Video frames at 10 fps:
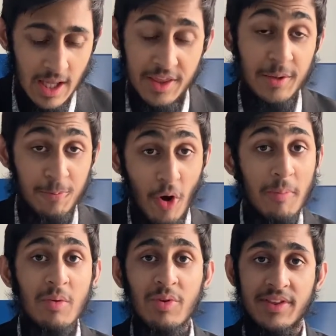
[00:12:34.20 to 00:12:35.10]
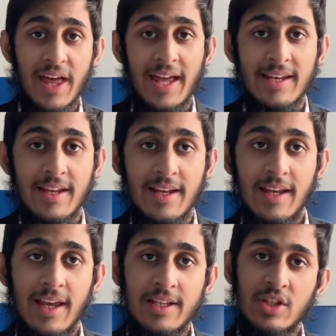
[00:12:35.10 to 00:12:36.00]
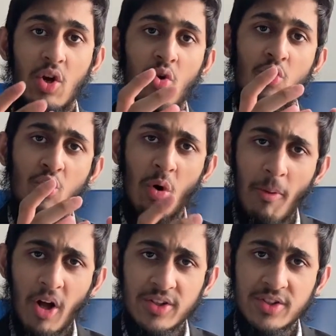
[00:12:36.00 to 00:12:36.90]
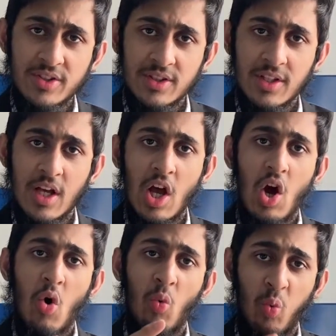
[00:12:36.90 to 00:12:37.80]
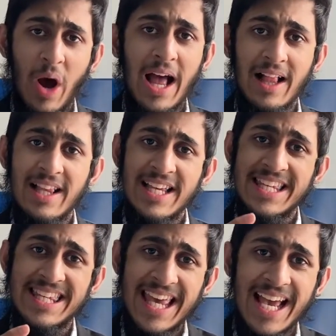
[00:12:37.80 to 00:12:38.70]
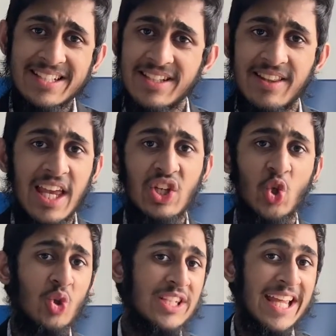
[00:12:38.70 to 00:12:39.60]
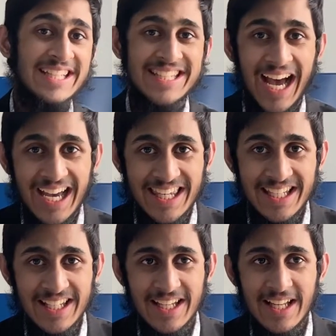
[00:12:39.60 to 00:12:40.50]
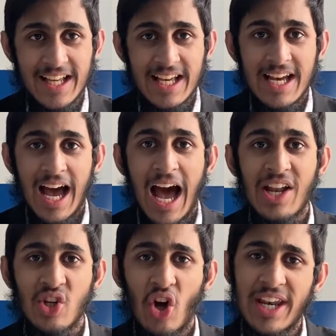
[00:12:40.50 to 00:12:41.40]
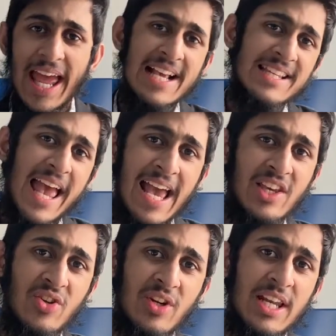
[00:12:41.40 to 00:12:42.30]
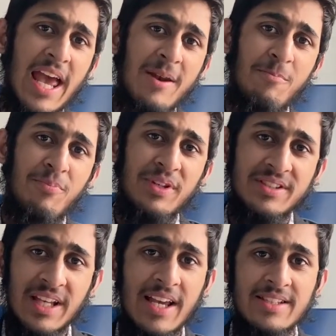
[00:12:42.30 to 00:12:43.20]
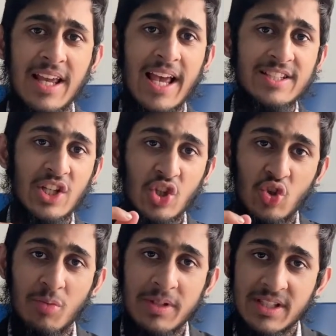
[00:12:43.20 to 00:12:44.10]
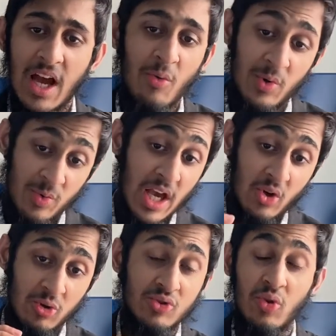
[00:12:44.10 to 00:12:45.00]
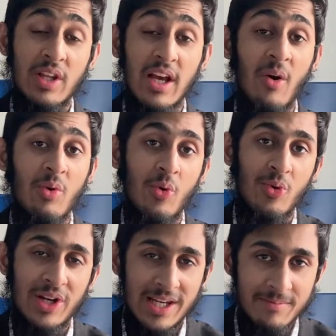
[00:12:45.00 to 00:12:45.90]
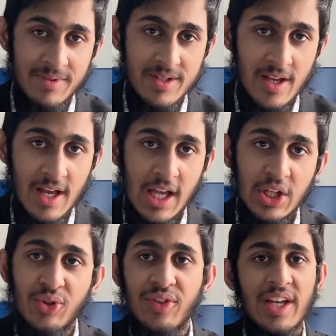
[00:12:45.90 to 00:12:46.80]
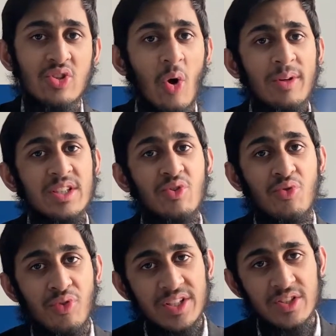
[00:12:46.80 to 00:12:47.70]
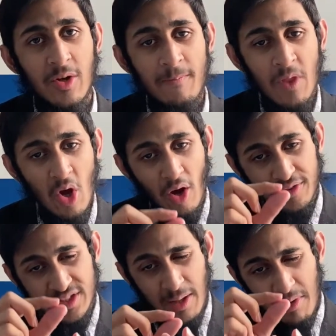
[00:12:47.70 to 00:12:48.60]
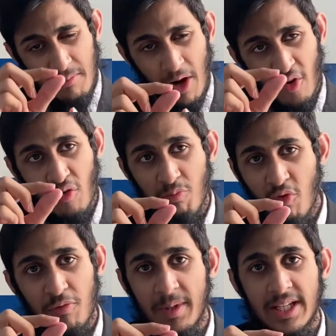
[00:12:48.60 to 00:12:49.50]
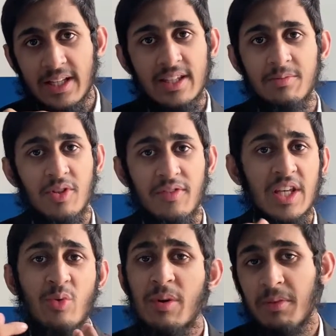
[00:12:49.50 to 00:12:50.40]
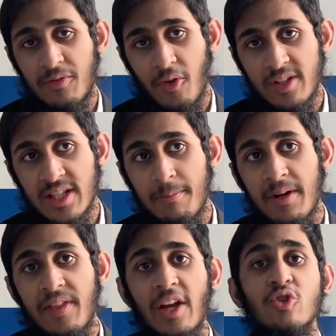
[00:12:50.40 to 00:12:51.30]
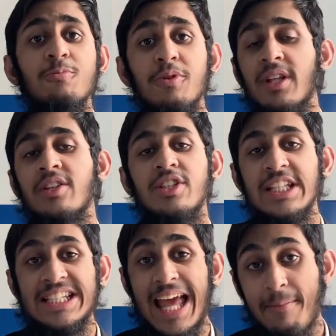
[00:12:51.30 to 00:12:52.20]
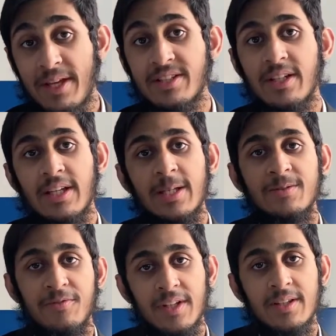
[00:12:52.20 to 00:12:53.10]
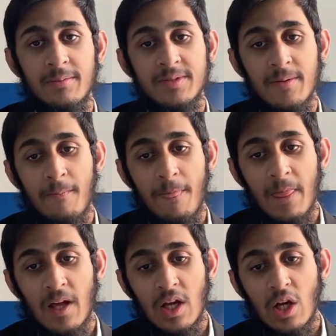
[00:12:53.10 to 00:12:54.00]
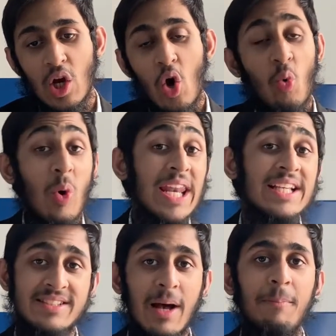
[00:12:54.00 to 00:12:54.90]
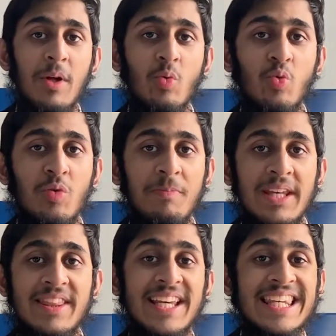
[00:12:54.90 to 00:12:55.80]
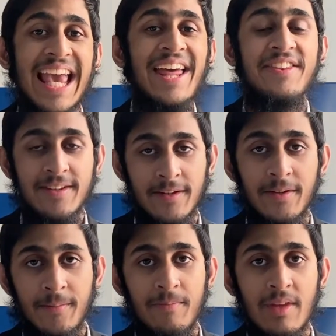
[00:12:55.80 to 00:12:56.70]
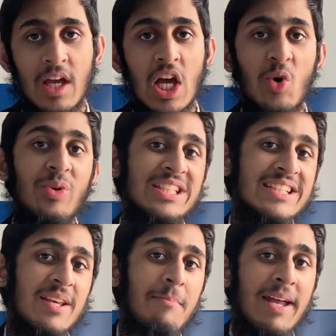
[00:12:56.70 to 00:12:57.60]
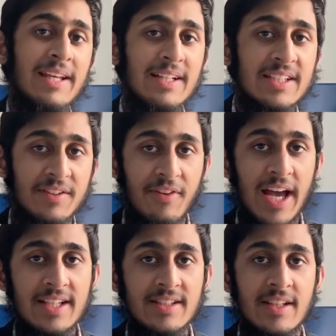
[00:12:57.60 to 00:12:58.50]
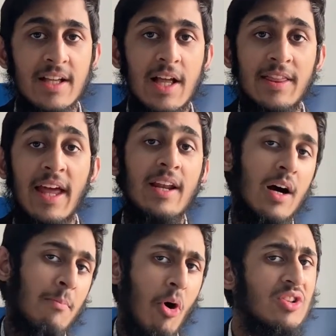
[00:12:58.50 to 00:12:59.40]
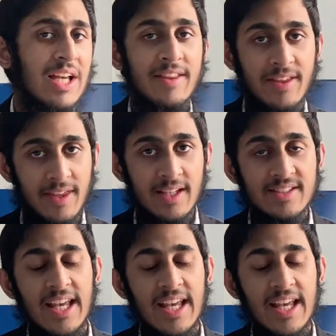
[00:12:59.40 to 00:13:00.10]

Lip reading: The problem with that is robots, while yes, they don't get tired, are not as accurate and precise as humans are when we are controlling our own limbs. So there is always a risk of some amount of movement in terms of equipment, for example, that could potentially damage its victims. One example would be the catheter, which is a medical device that, amongst other things,